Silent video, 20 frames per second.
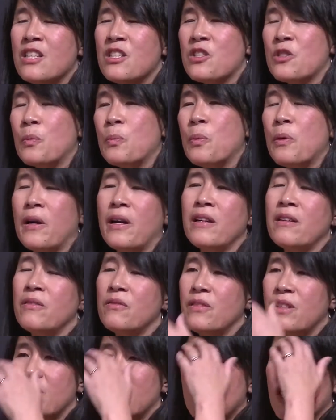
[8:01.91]
So part
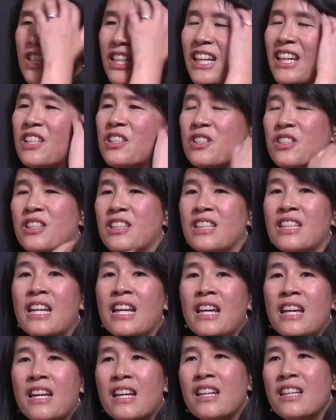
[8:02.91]
of education
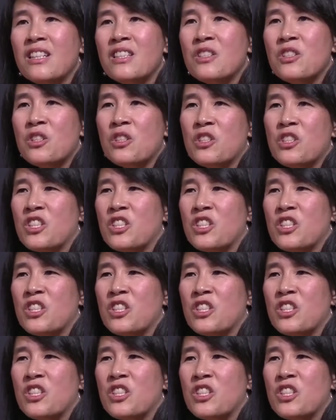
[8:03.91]
is